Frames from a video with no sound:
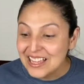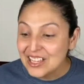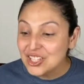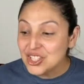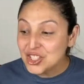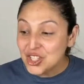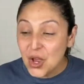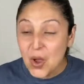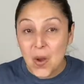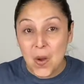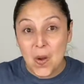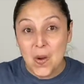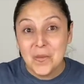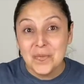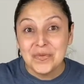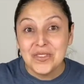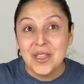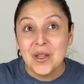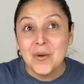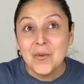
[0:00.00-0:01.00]

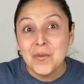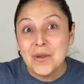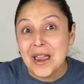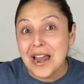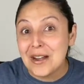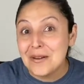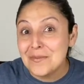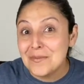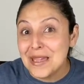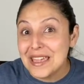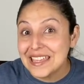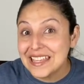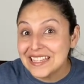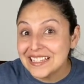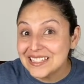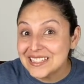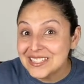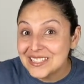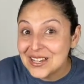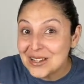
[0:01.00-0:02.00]
So we are
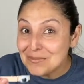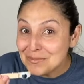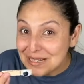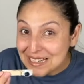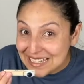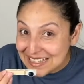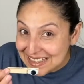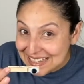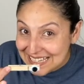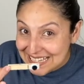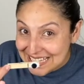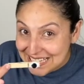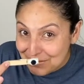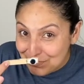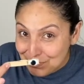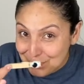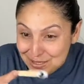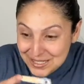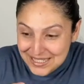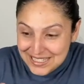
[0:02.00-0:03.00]
making some
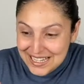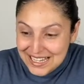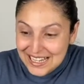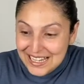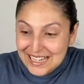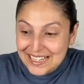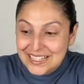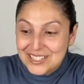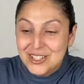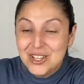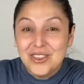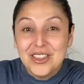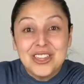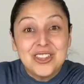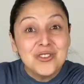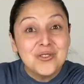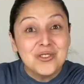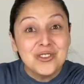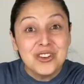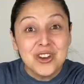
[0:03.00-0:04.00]
clips so that
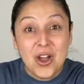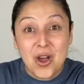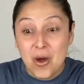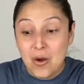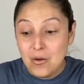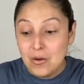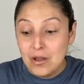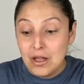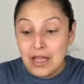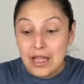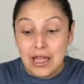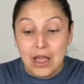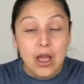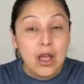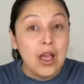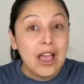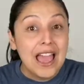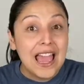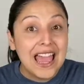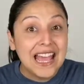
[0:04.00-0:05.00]
you know
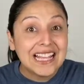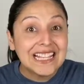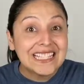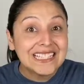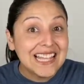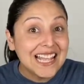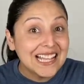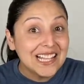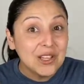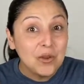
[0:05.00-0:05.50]
exactly